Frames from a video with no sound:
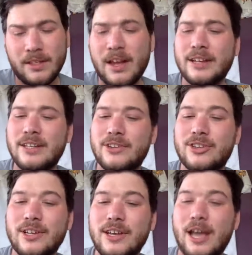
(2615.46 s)
I did
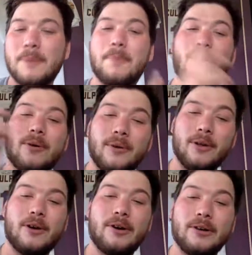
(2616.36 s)
see a poll
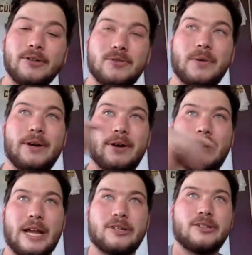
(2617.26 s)
on Twitter
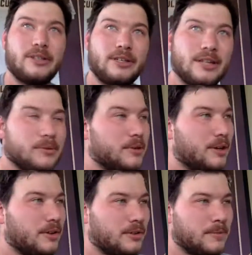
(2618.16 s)
actually, and it
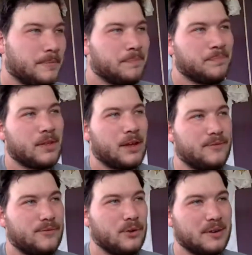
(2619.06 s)
was
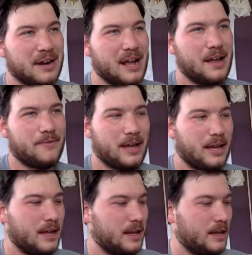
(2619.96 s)
if you could have
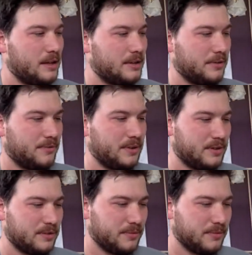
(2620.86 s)
a defensive